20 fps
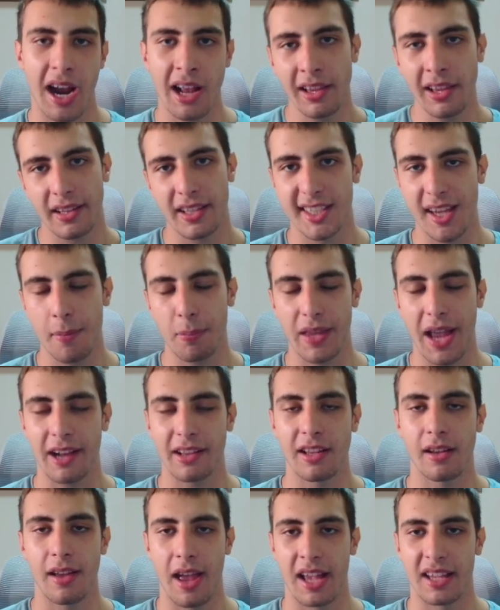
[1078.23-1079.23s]
Kind of like the same
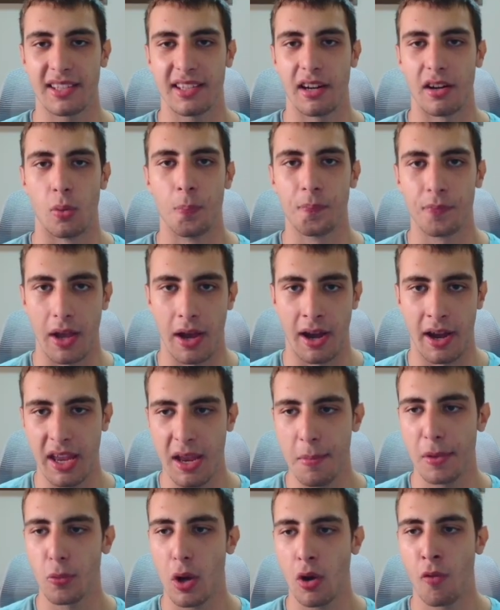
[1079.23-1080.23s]
tactic as their
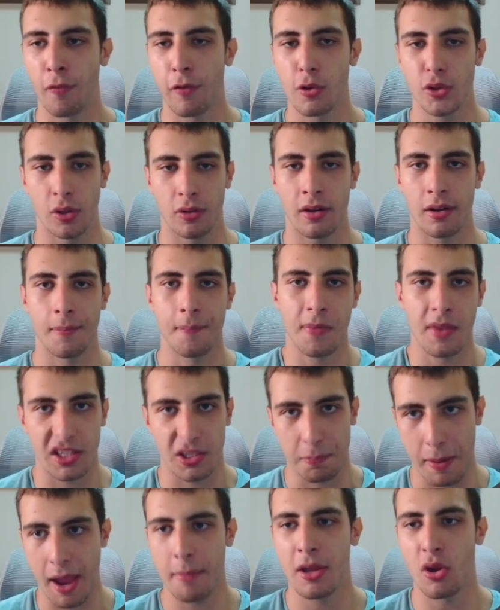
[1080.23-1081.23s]
email welcome flow. So they're
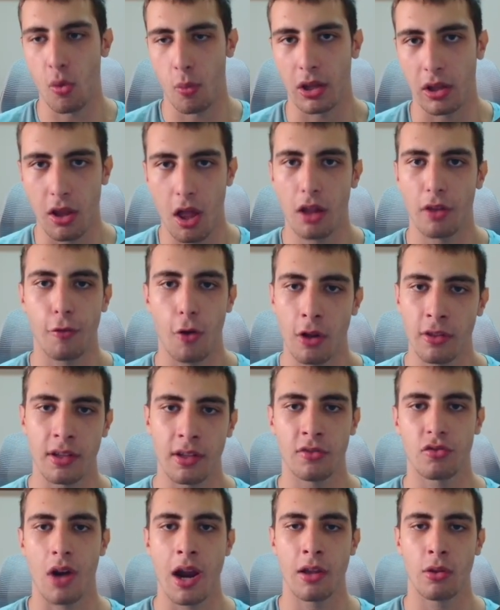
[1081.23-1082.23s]
spamming you with a lot of
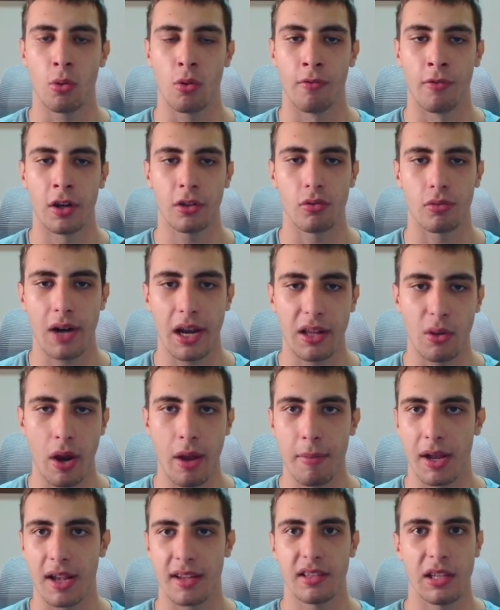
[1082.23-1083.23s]
content, trying to convert you right
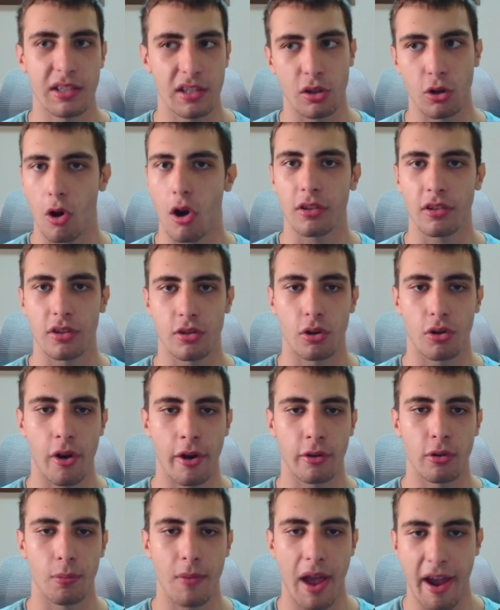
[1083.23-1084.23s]
away because this is the hottest you're going